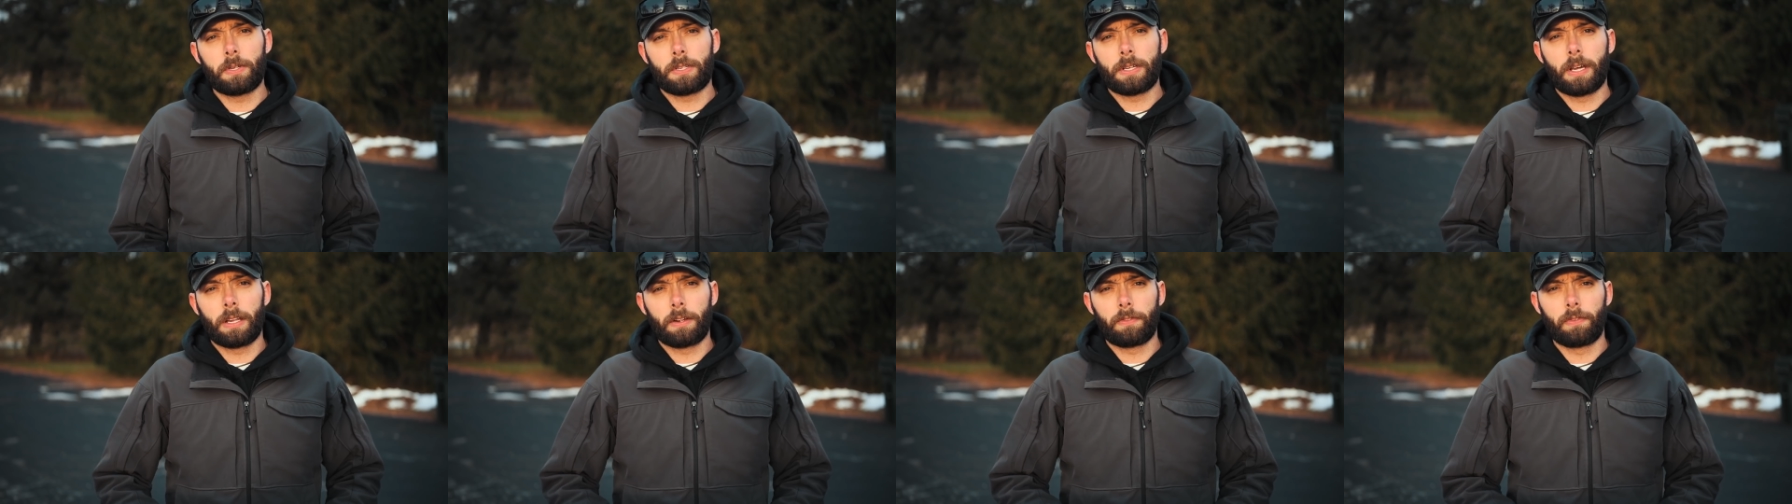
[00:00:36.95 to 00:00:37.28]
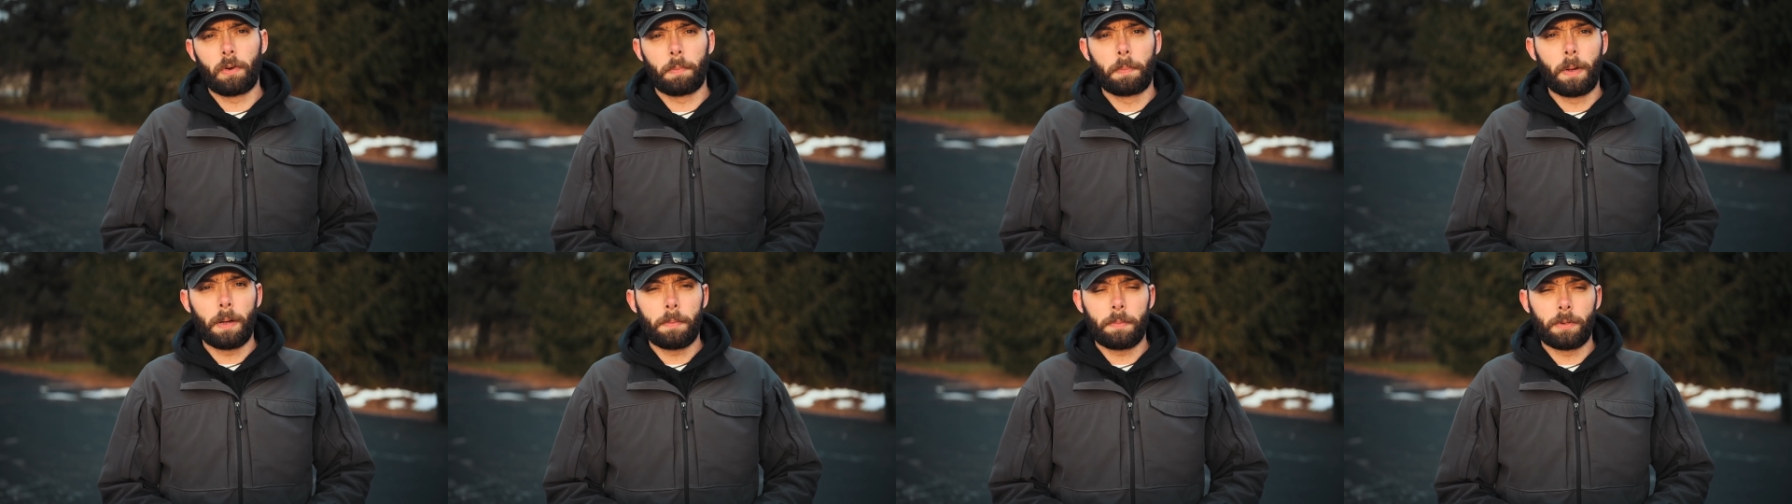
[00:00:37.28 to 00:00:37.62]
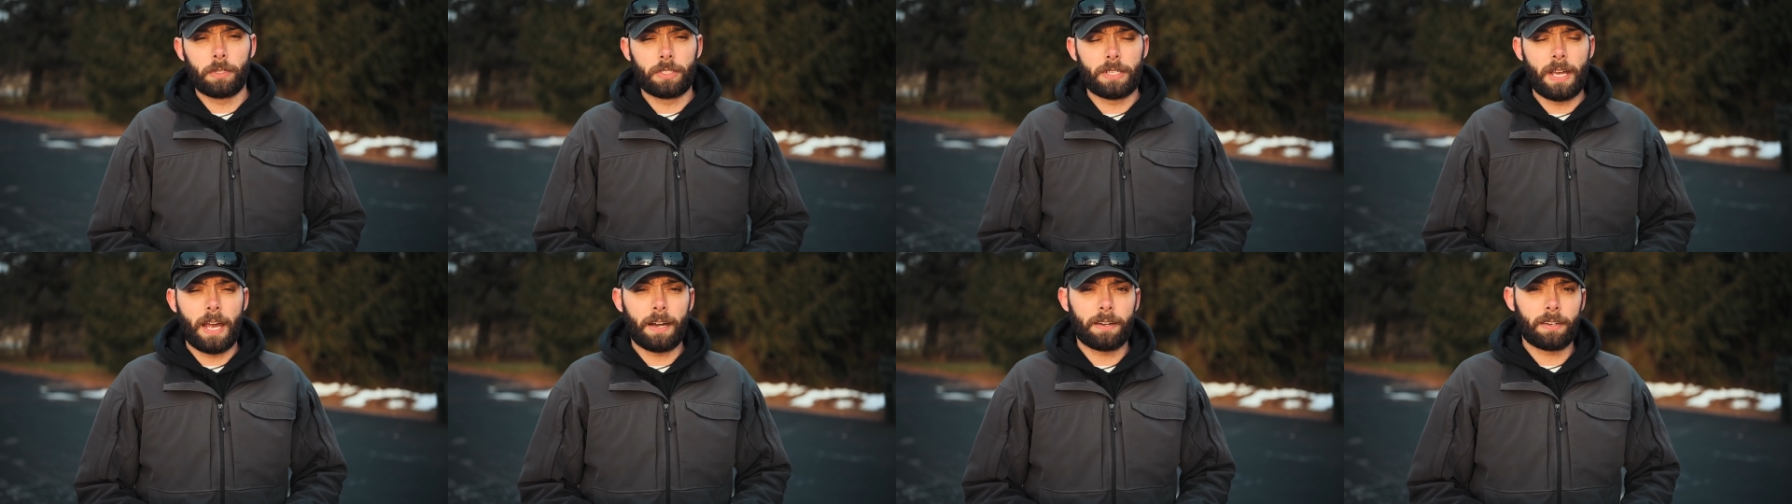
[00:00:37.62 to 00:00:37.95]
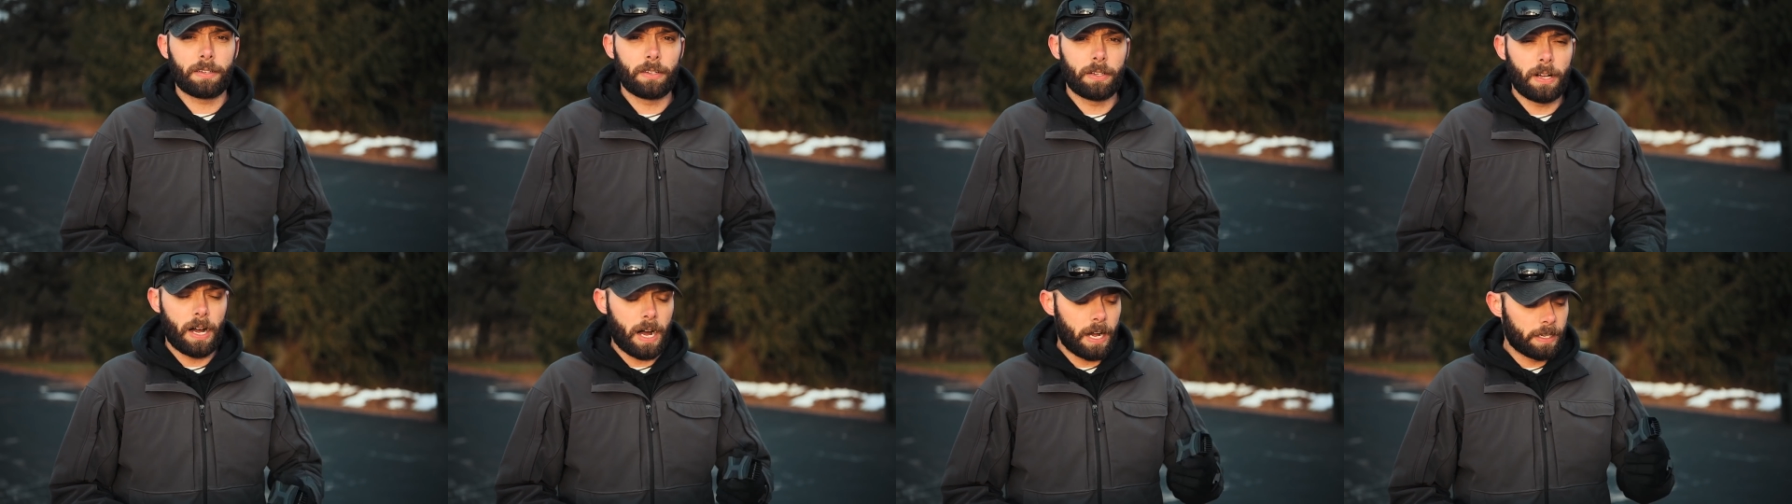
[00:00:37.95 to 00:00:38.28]
together for Pitbull
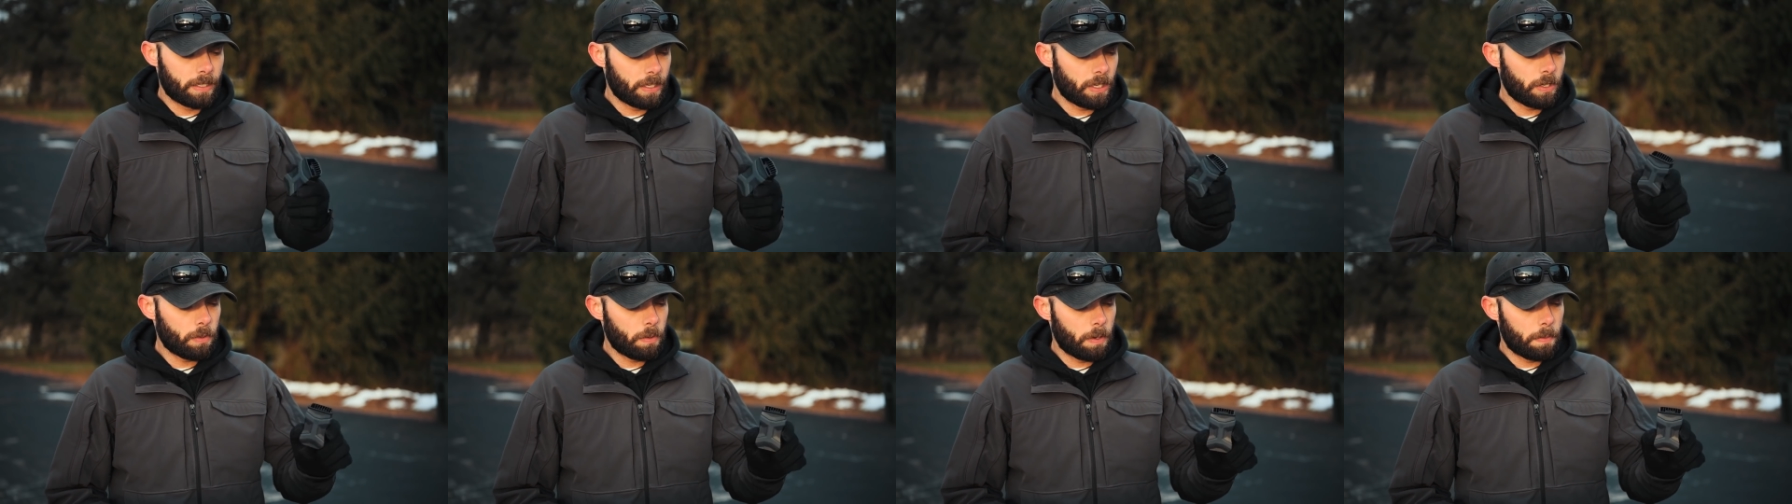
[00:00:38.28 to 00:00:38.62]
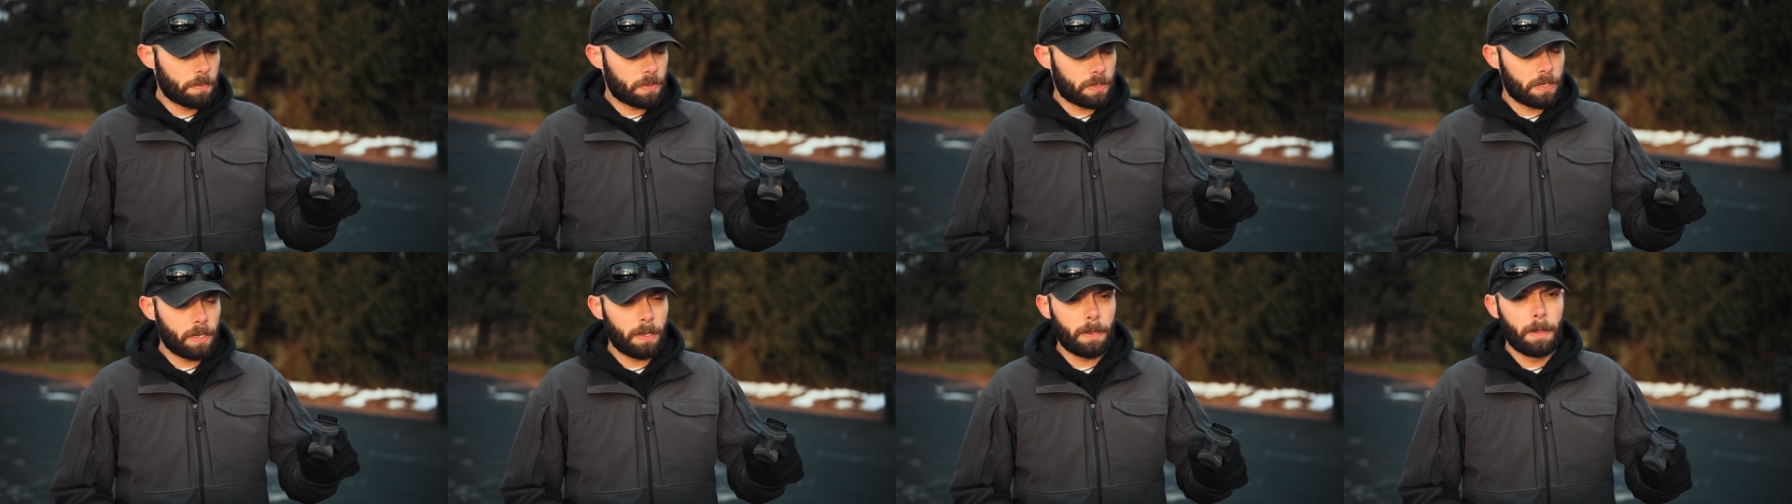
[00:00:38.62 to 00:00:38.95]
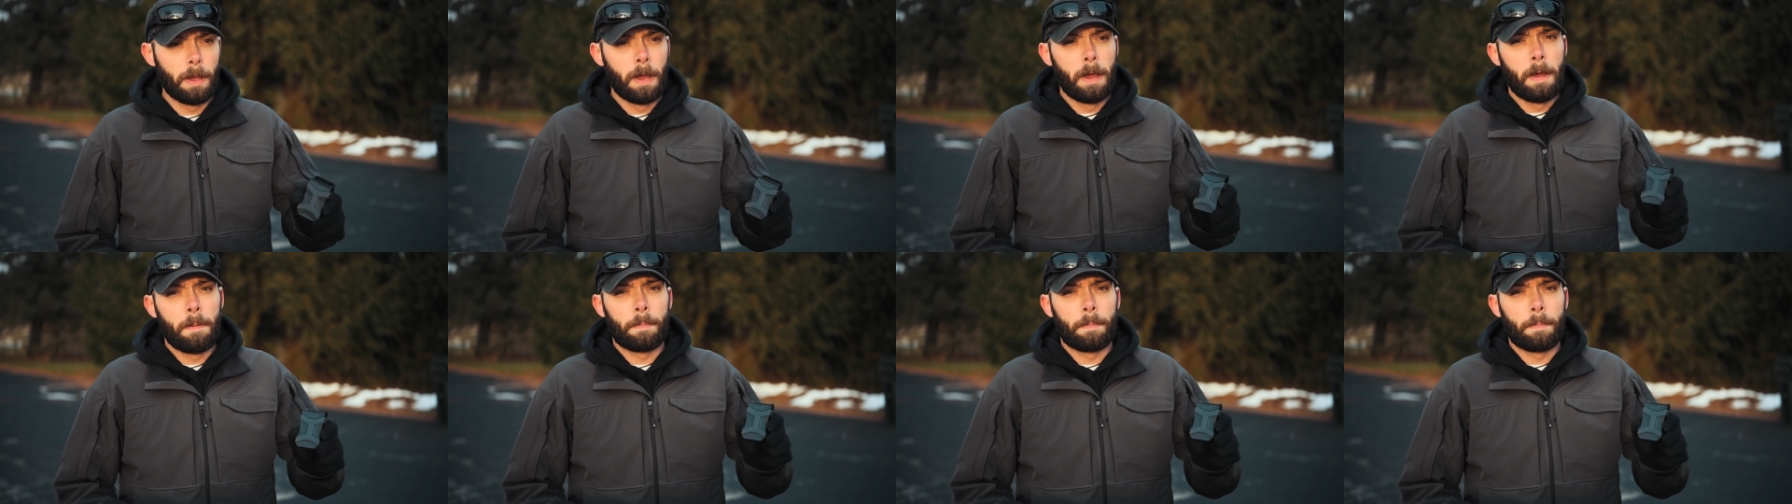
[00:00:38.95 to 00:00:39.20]
Tactical on the U M C,